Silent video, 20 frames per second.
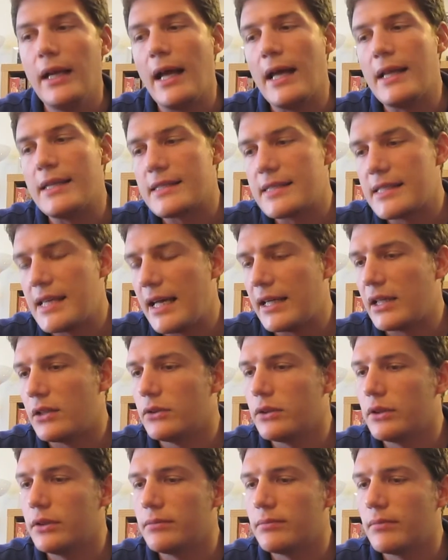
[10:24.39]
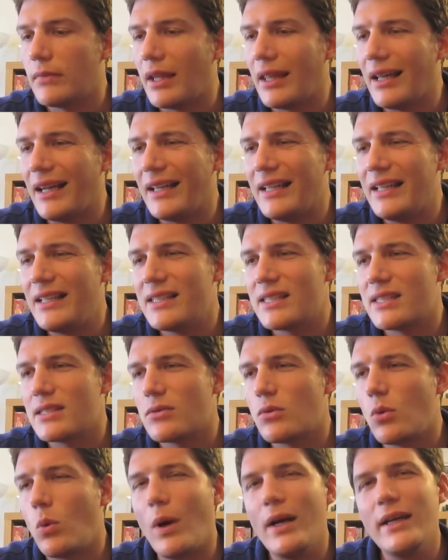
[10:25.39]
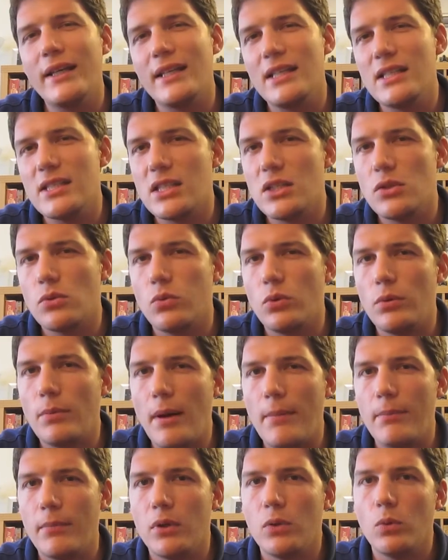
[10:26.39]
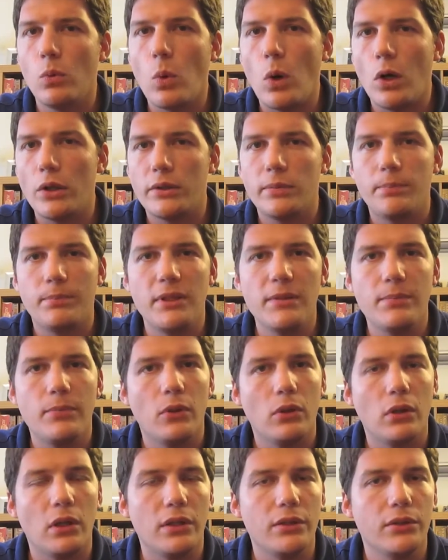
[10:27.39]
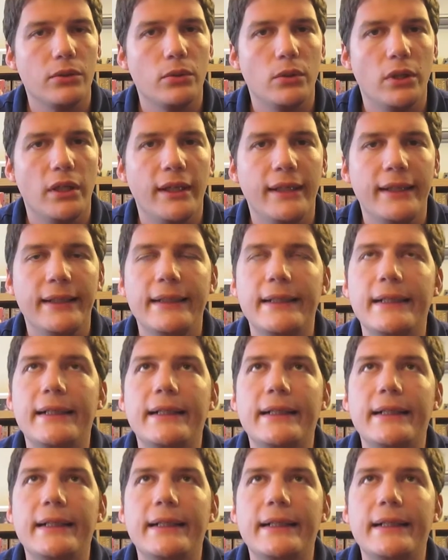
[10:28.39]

And second, it's quite easy to remember what people are doing.